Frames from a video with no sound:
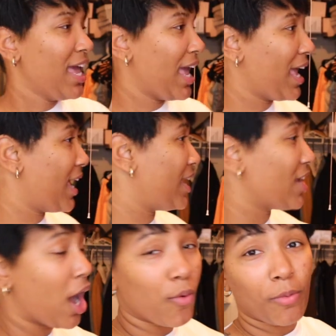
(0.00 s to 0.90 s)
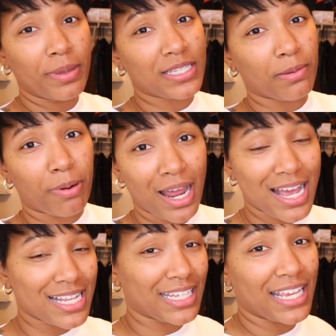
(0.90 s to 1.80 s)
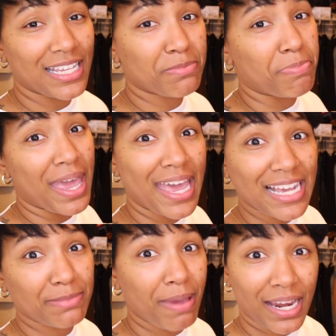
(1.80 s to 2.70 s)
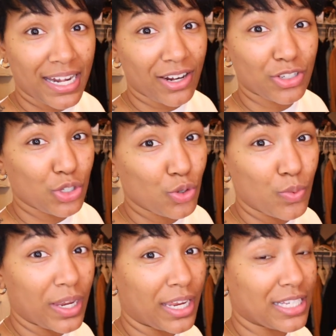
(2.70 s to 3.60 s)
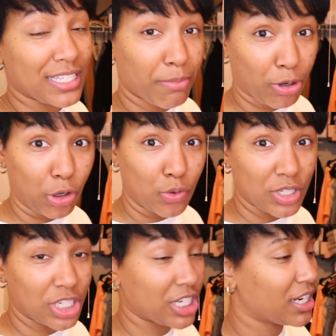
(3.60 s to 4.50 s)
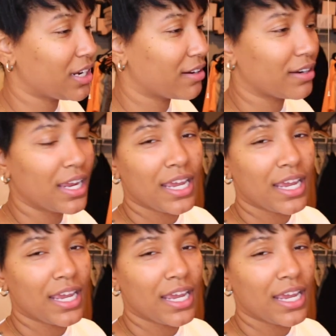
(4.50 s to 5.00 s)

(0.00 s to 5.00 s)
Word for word: And y'all will be surprised. It's bags back there too with summer clothes and shit in there.